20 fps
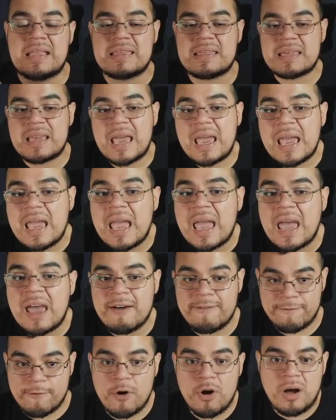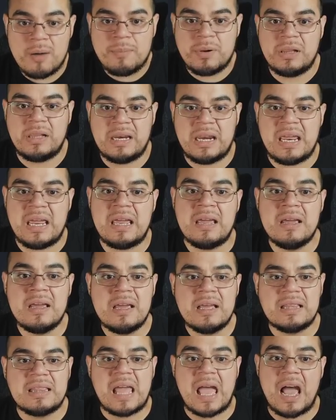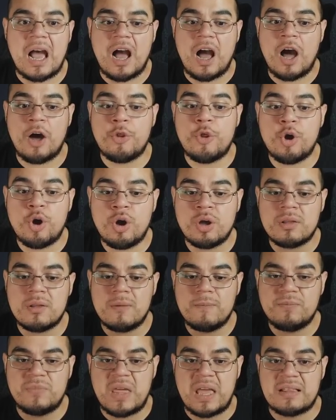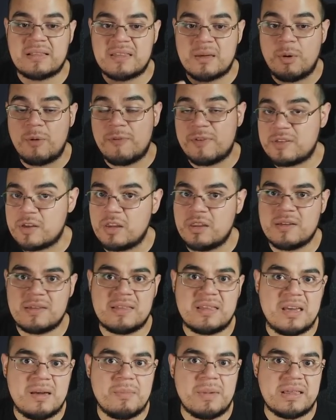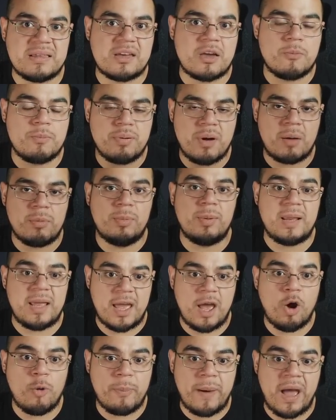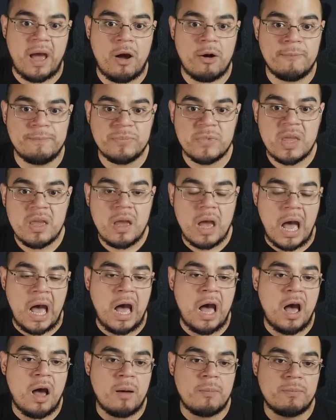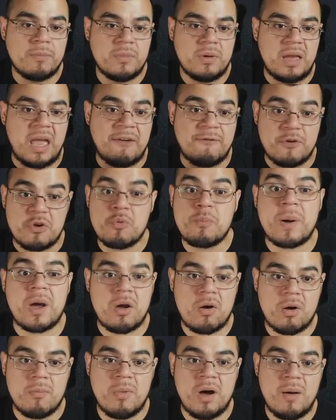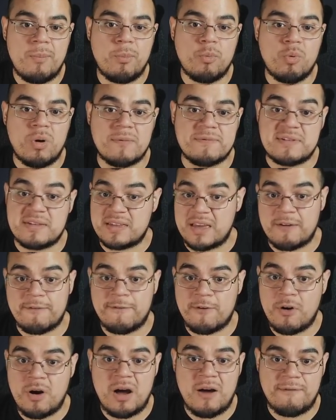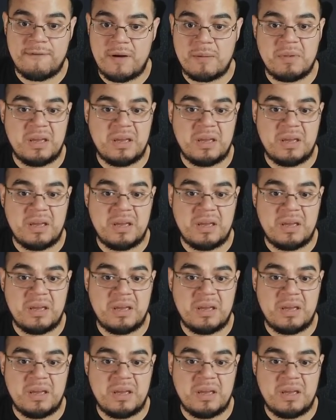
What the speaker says: a FR ability that some of his other teammates could probably help out. If you pair him up with Sephiroth,